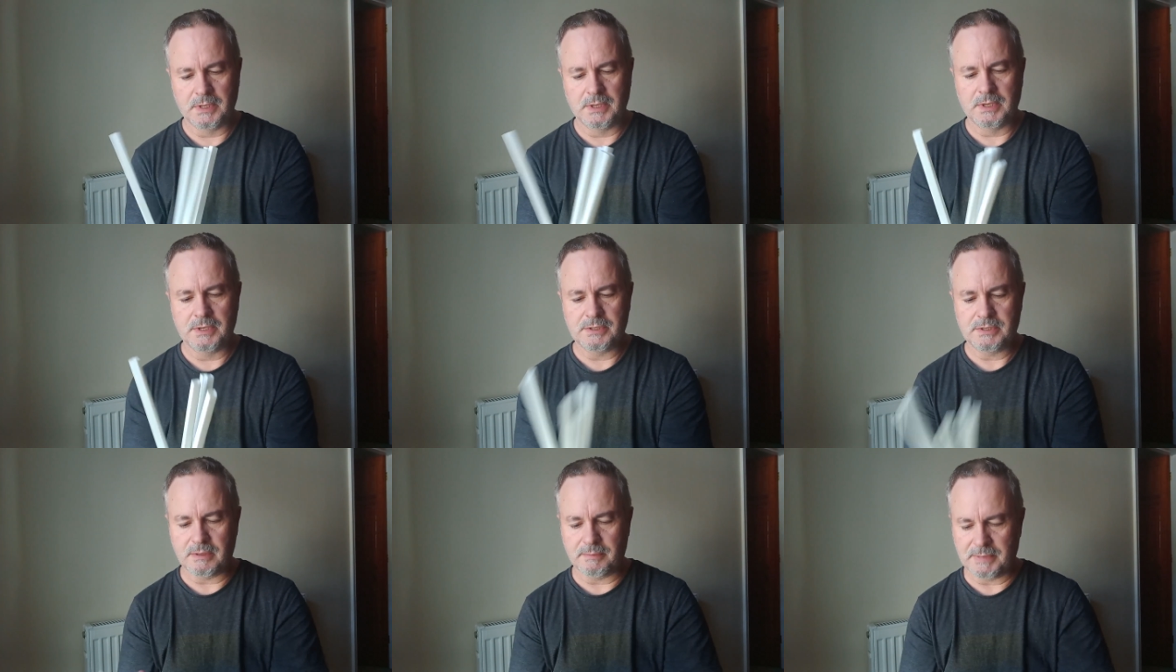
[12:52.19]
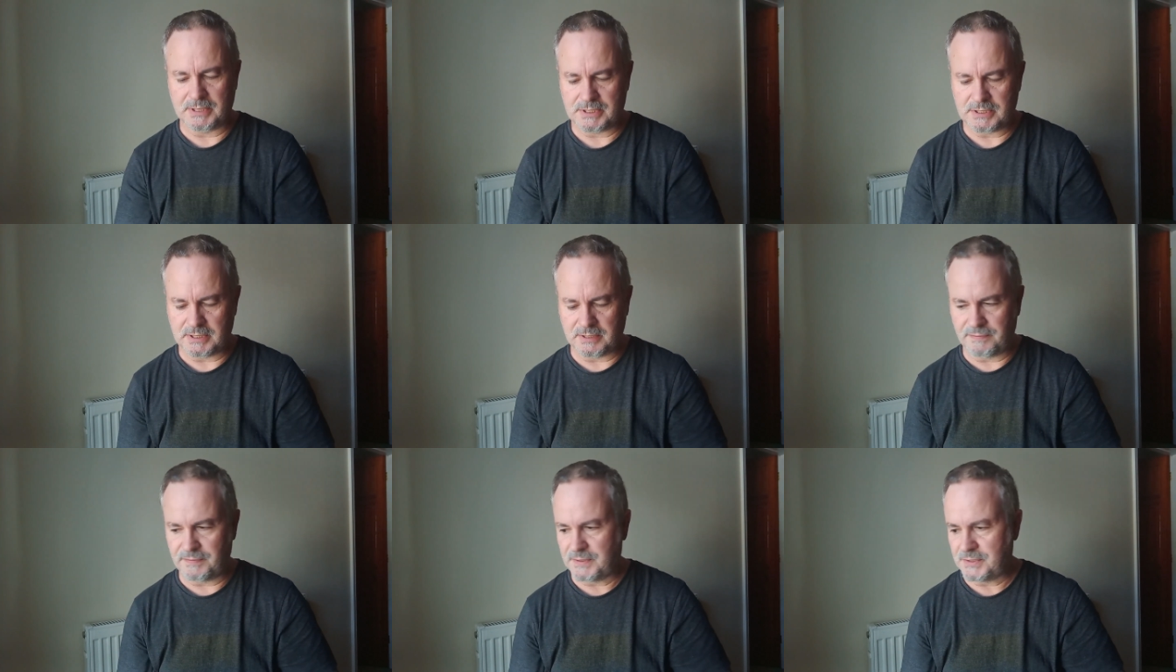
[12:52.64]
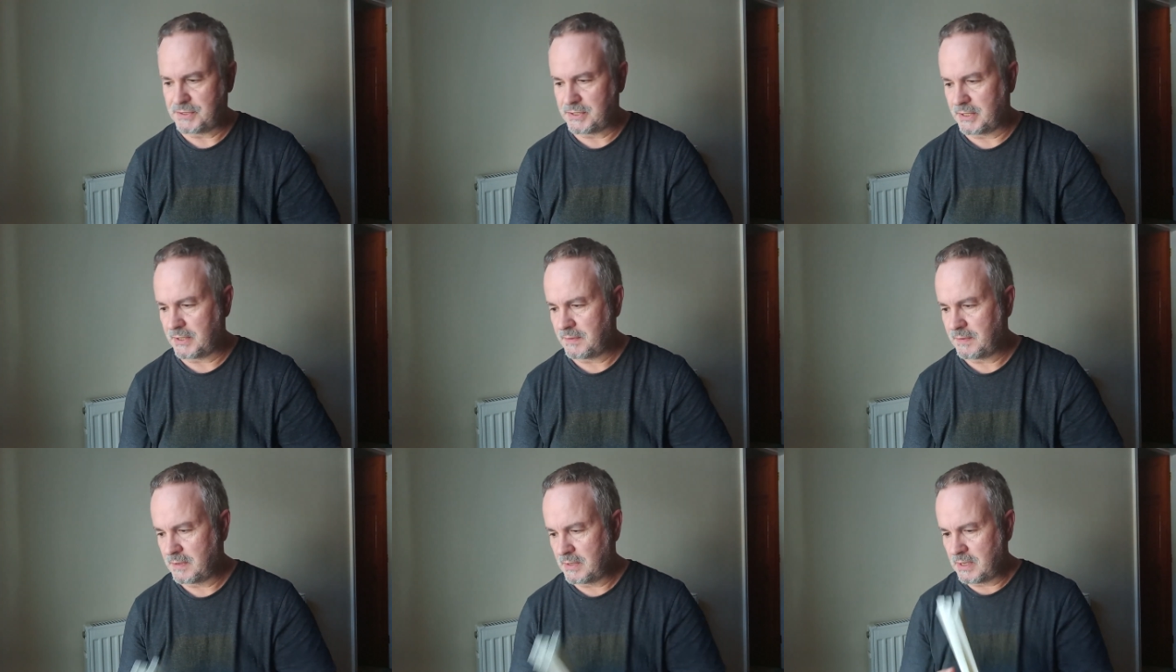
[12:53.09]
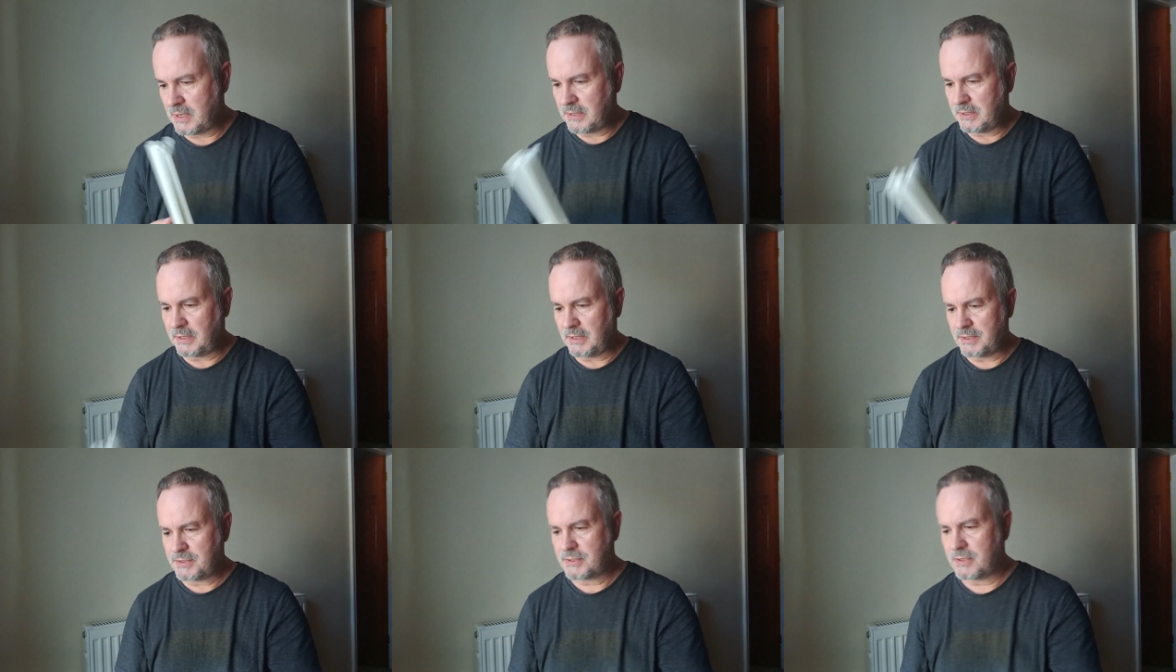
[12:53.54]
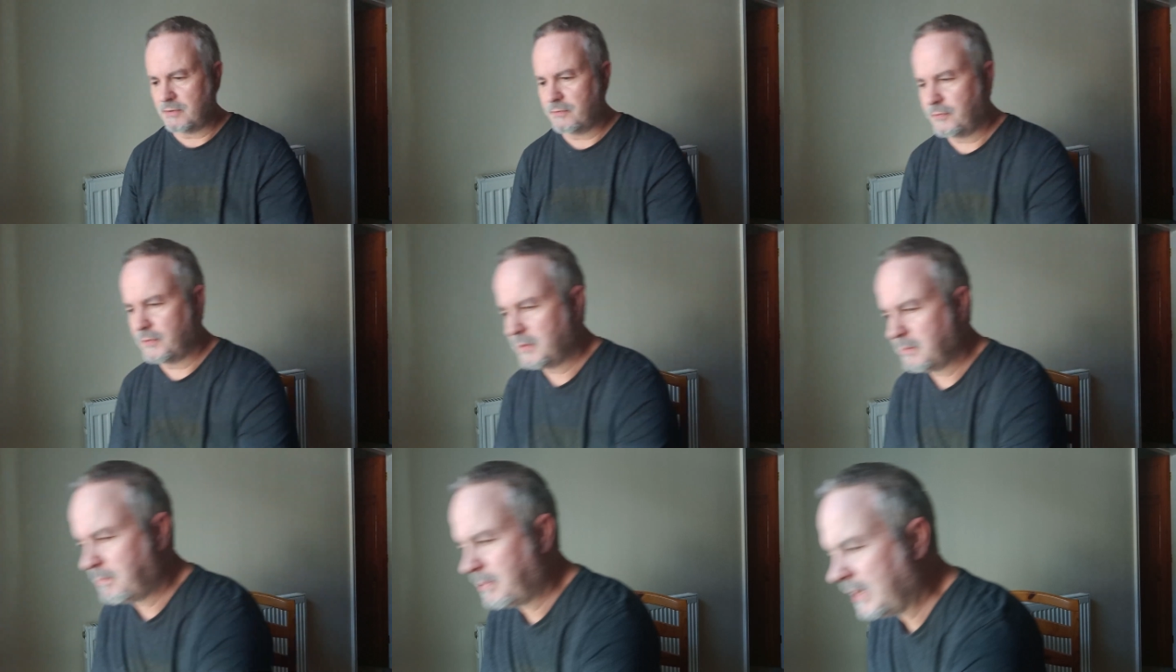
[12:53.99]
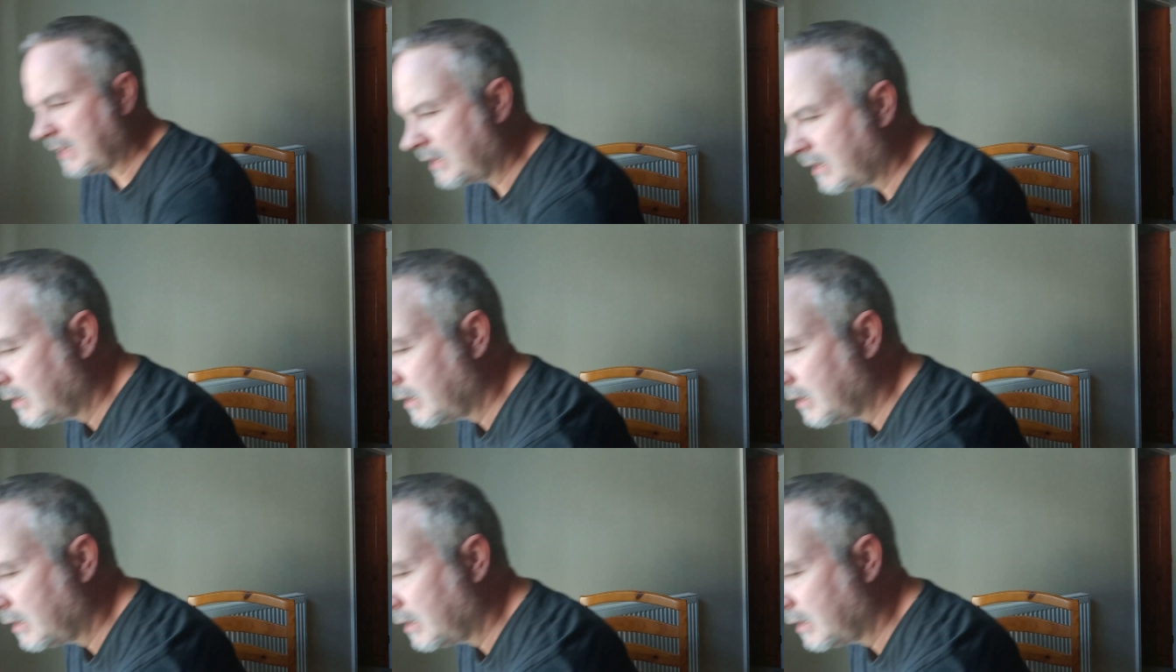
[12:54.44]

So that makes life easier. Now let's go for the big